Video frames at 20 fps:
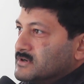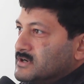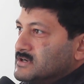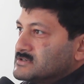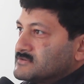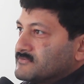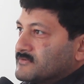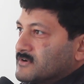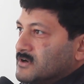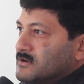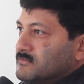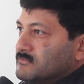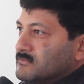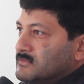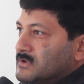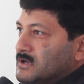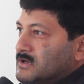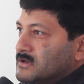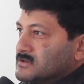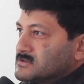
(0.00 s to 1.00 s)
students
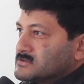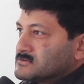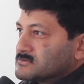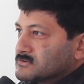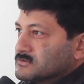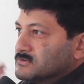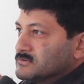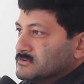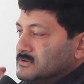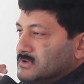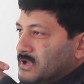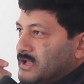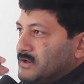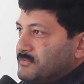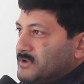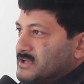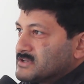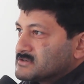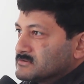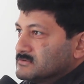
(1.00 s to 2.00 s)
from
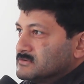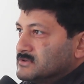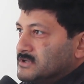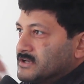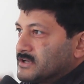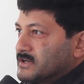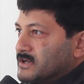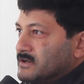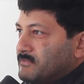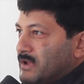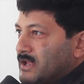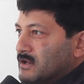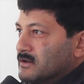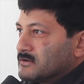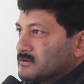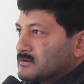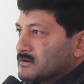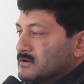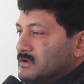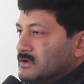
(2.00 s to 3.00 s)
NPS school here in
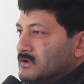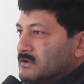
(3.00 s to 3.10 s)
Bangalore,